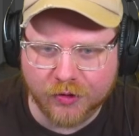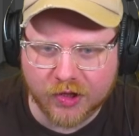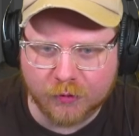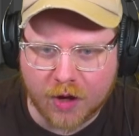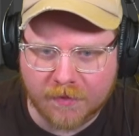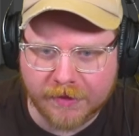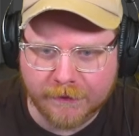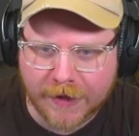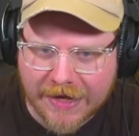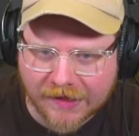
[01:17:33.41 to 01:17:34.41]
swap
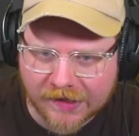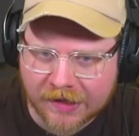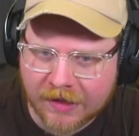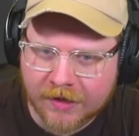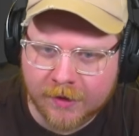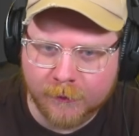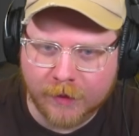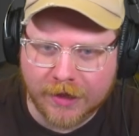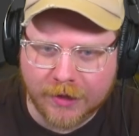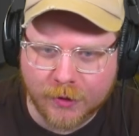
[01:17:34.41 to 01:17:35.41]
event
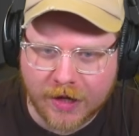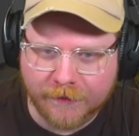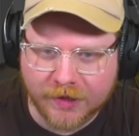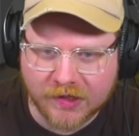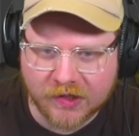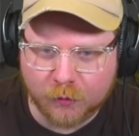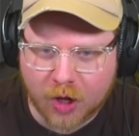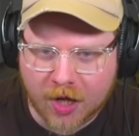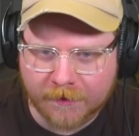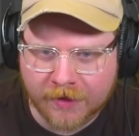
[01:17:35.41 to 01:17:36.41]
where you have the
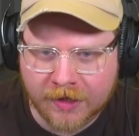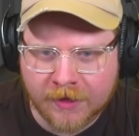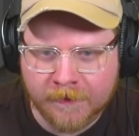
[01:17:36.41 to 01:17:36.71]
swap